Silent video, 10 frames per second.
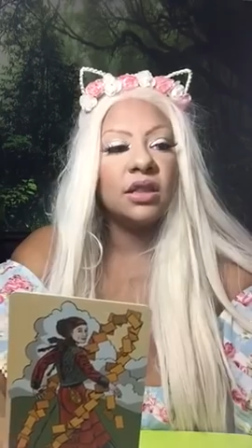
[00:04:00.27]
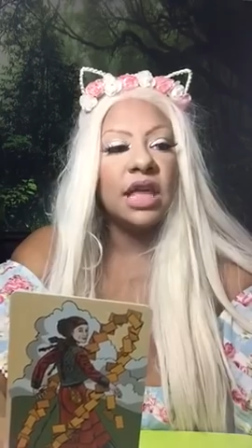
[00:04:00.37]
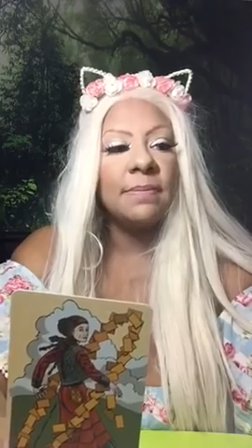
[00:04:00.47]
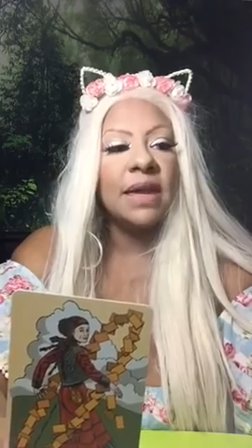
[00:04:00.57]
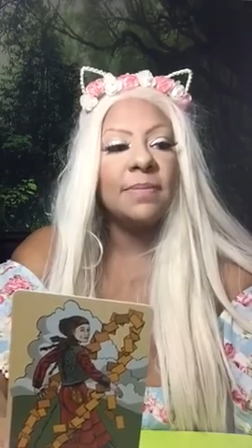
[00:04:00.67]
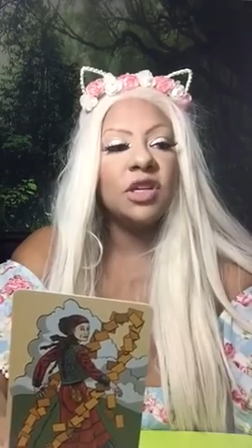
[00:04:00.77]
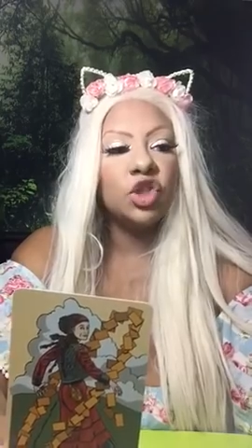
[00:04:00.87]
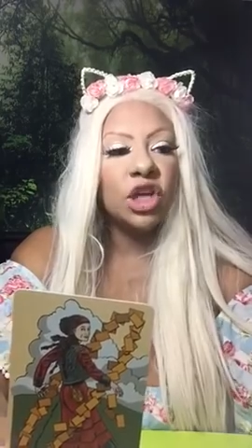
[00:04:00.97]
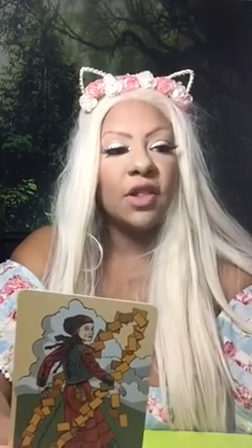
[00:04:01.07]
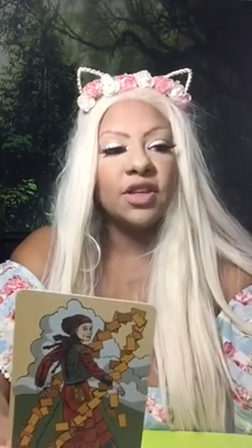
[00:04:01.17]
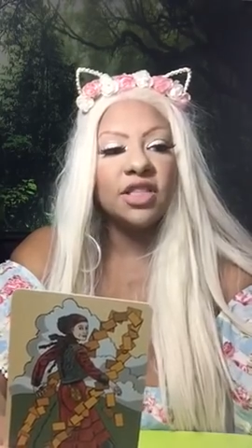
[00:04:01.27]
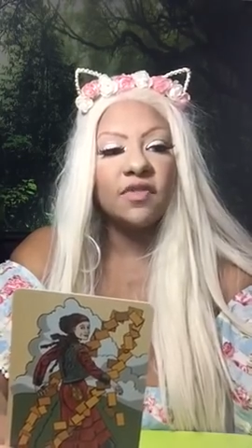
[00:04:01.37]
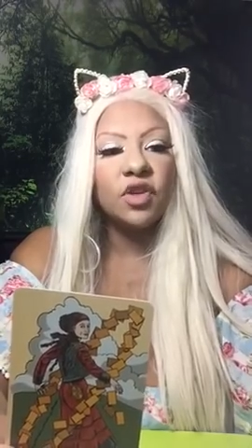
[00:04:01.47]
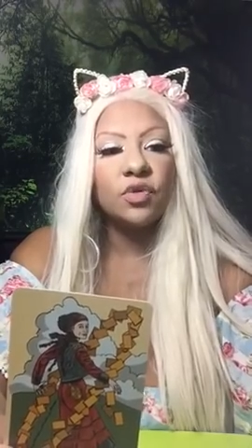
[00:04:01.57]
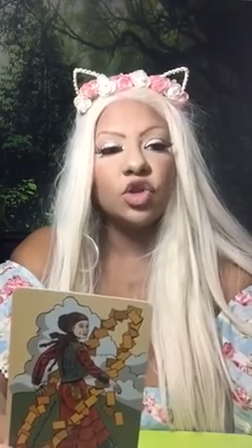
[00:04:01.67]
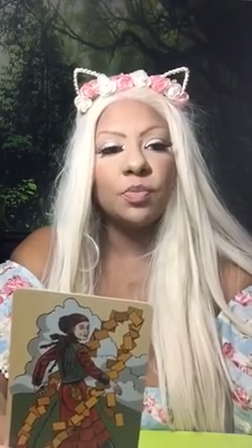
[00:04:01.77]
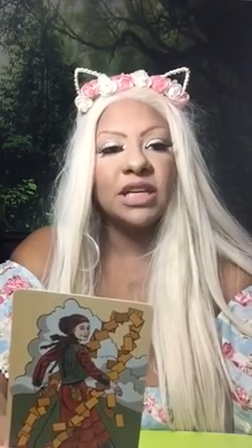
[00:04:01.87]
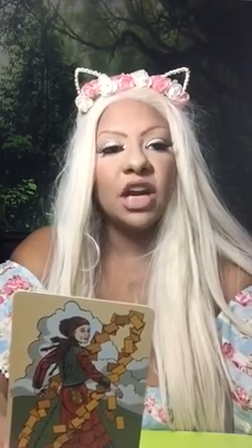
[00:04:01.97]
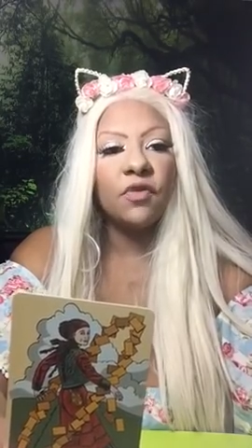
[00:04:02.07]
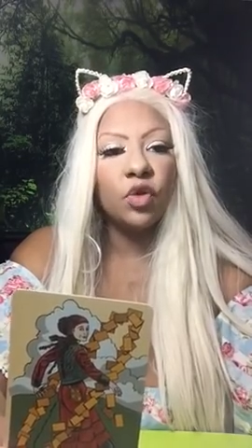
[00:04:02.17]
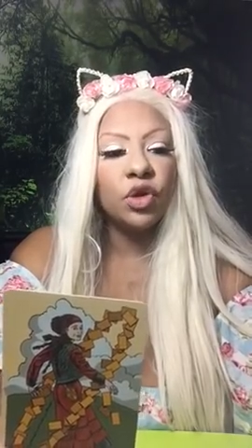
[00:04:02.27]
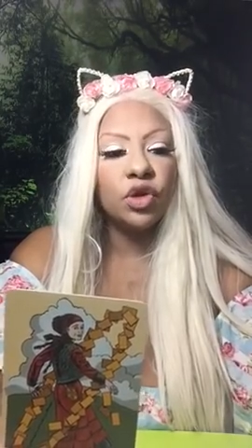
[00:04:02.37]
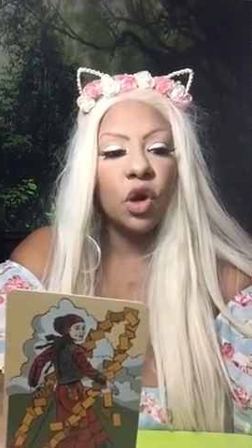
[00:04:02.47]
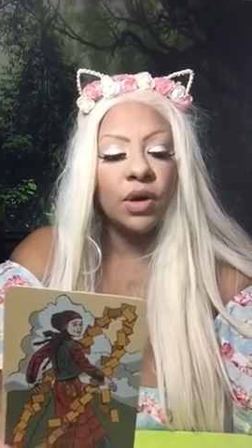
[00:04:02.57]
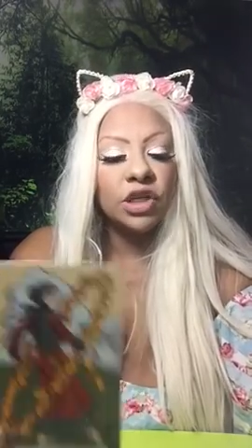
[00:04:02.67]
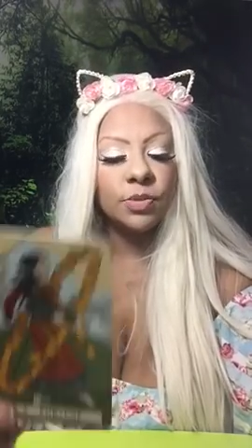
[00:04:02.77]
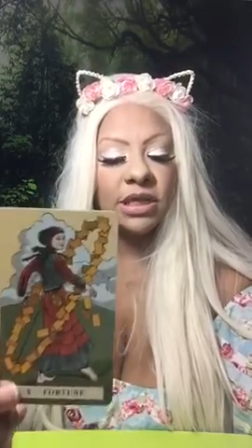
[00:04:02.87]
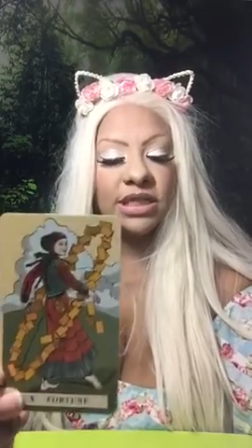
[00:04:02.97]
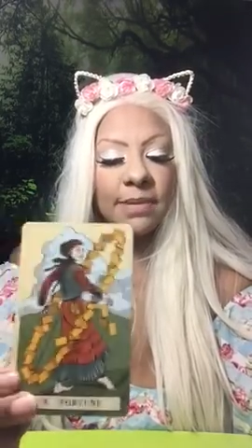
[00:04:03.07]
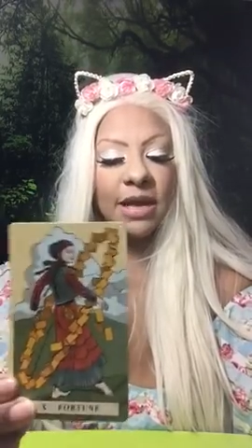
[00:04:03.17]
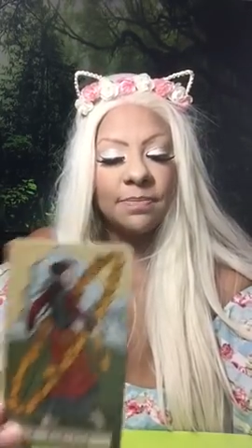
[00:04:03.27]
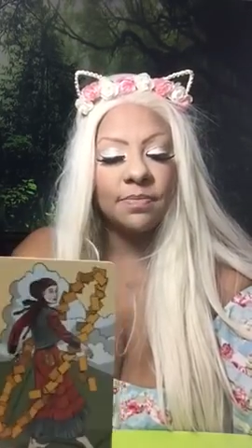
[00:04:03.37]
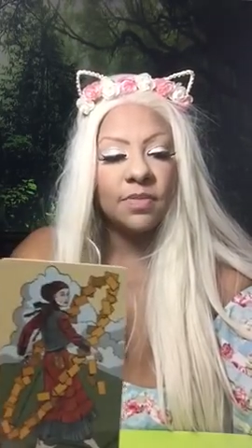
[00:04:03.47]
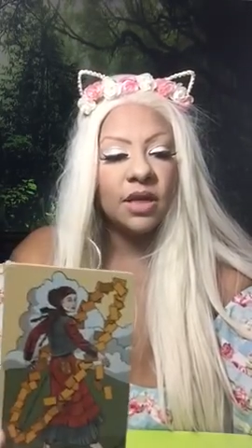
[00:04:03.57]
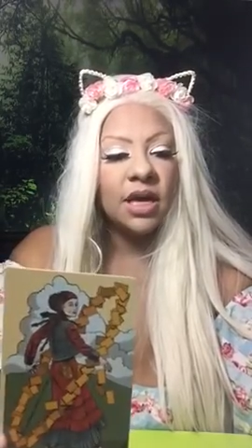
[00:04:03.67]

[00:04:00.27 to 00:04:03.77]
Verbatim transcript: they may be jealous of you so be careful who you're going to because they may